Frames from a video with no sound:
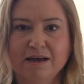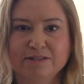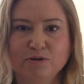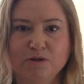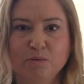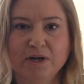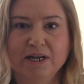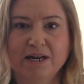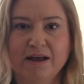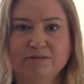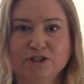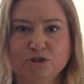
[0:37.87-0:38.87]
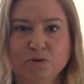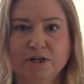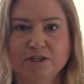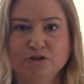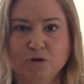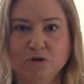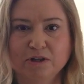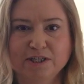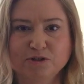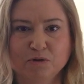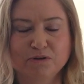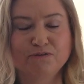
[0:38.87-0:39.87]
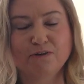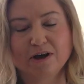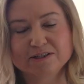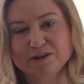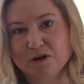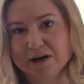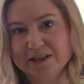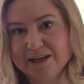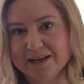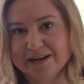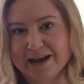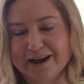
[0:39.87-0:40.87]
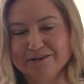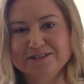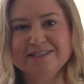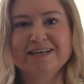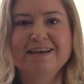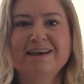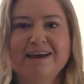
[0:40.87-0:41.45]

so that we didn't have to do it internally, sort of fox guarding the hen house.